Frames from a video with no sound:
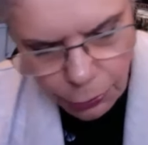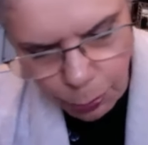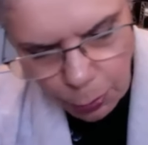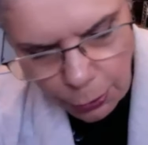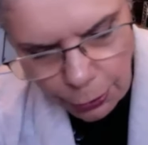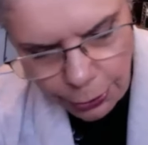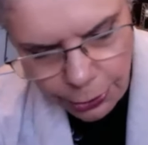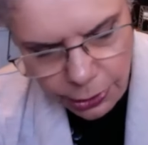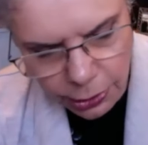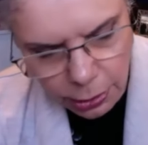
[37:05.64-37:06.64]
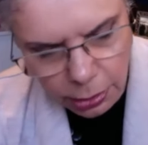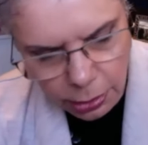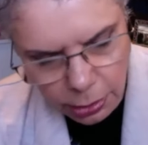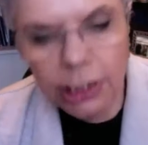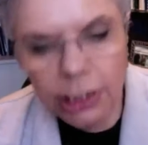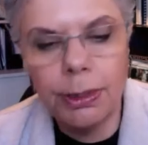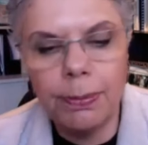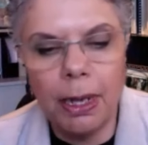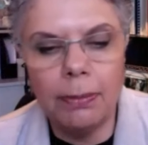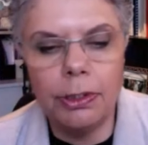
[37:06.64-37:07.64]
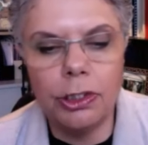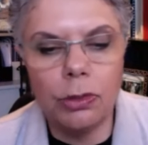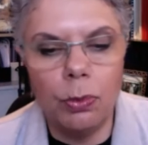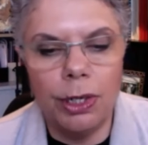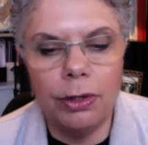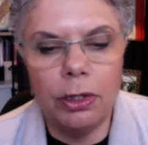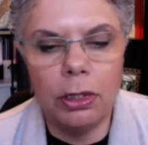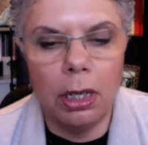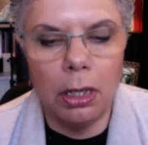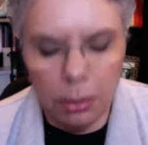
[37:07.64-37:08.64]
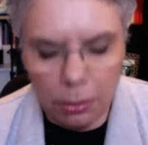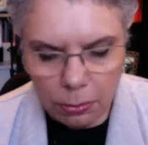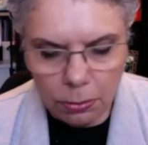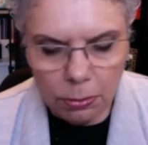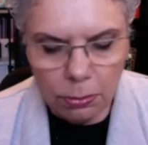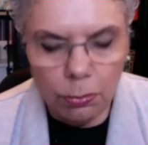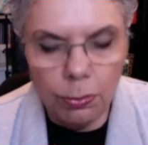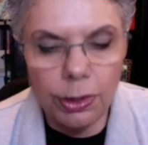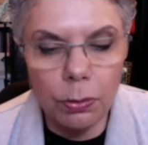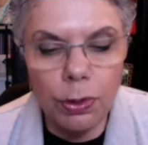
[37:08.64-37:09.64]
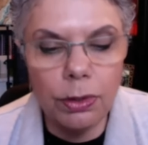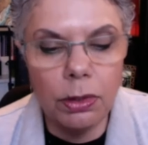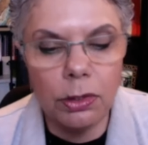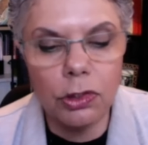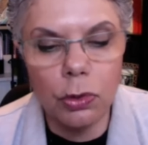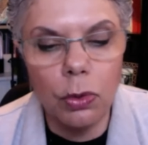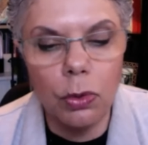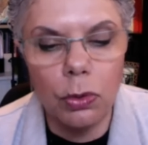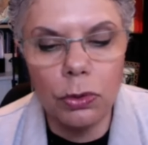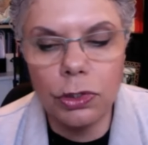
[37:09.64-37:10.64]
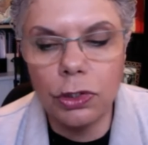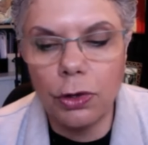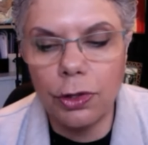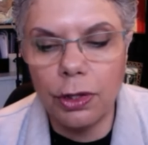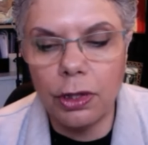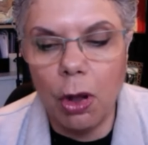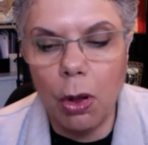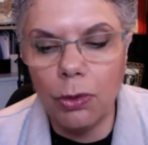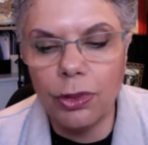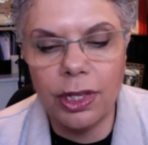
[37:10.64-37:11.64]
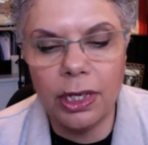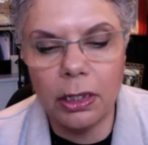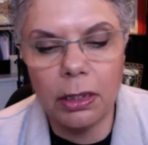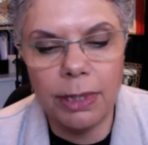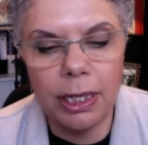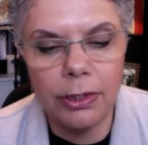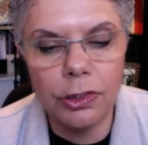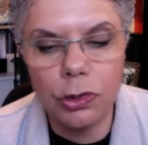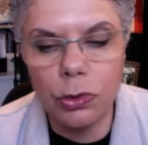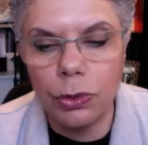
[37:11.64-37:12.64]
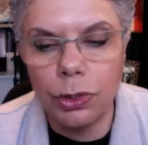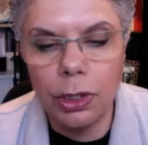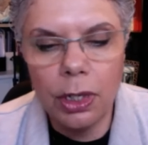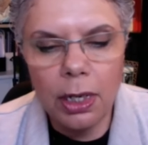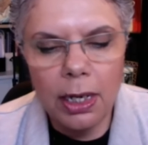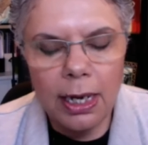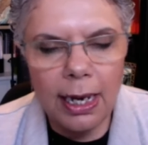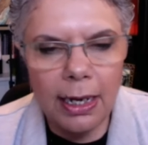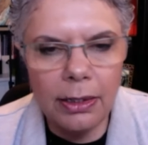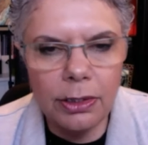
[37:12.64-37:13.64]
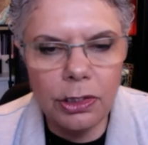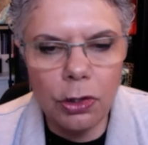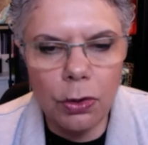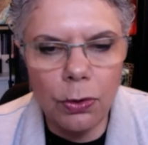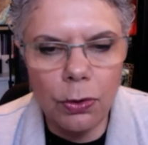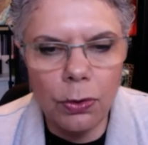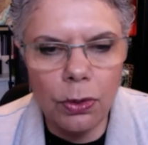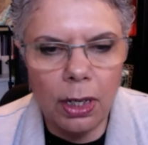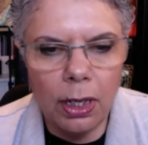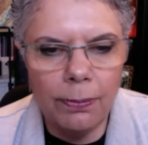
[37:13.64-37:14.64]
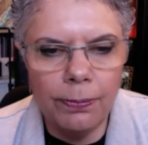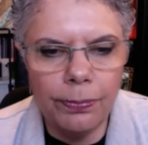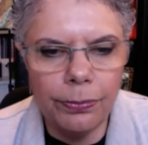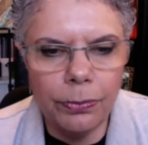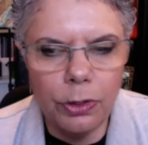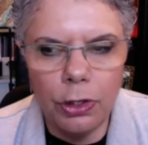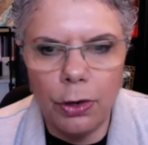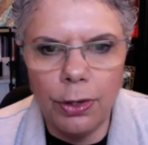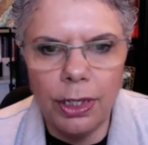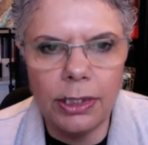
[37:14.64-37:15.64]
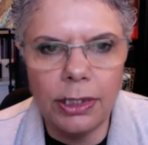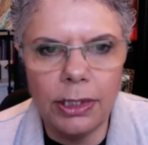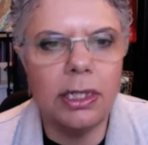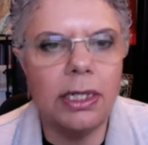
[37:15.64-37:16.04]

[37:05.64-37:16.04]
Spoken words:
works need to be published with the score so that the whole thing can be understood. And so, you know, it's